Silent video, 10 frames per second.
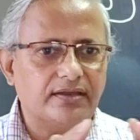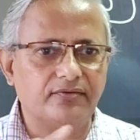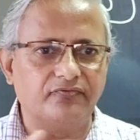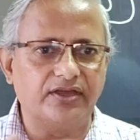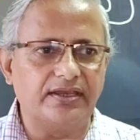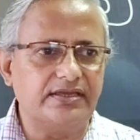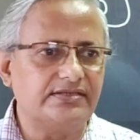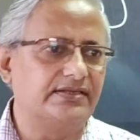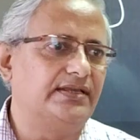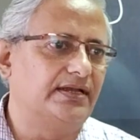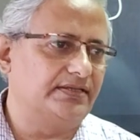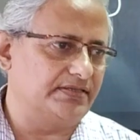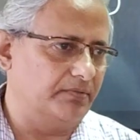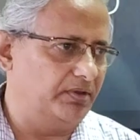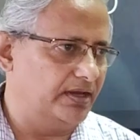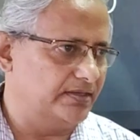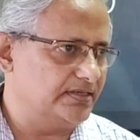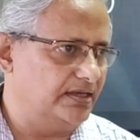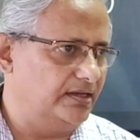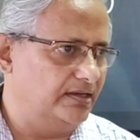can very easily get
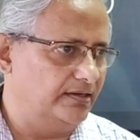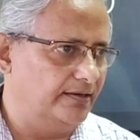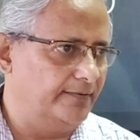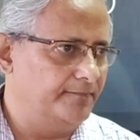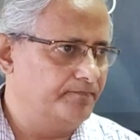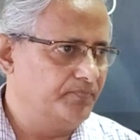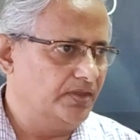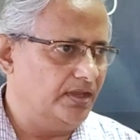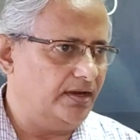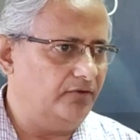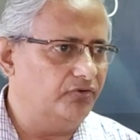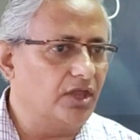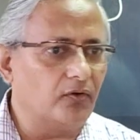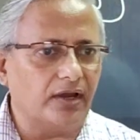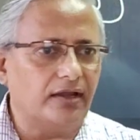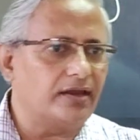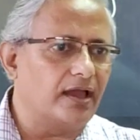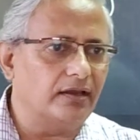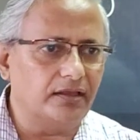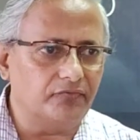separated, right? Without
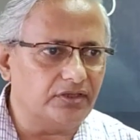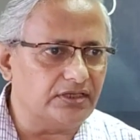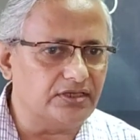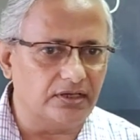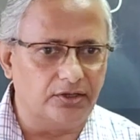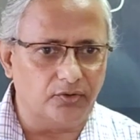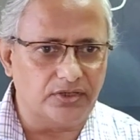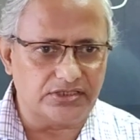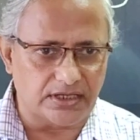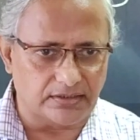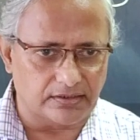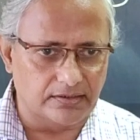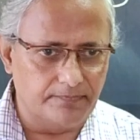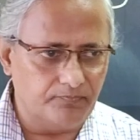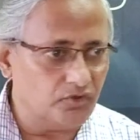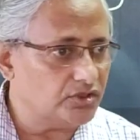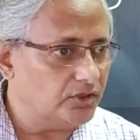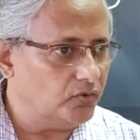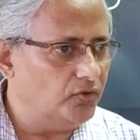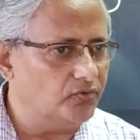entangling into each other. Because
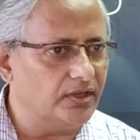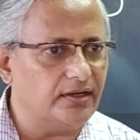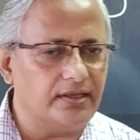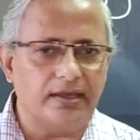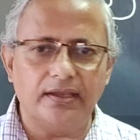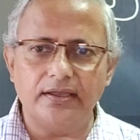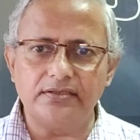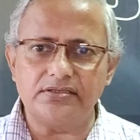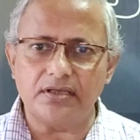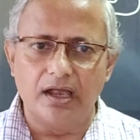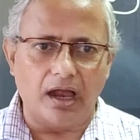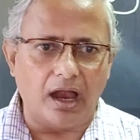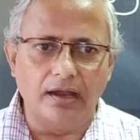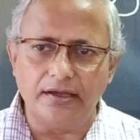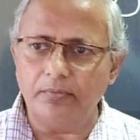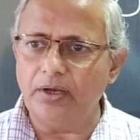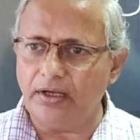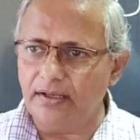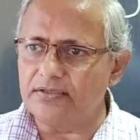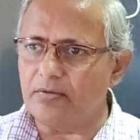I told you that DNA is
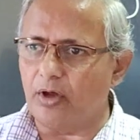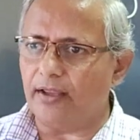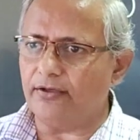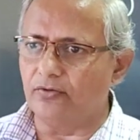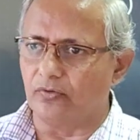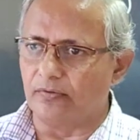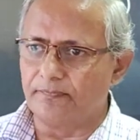ultimately as a molecule,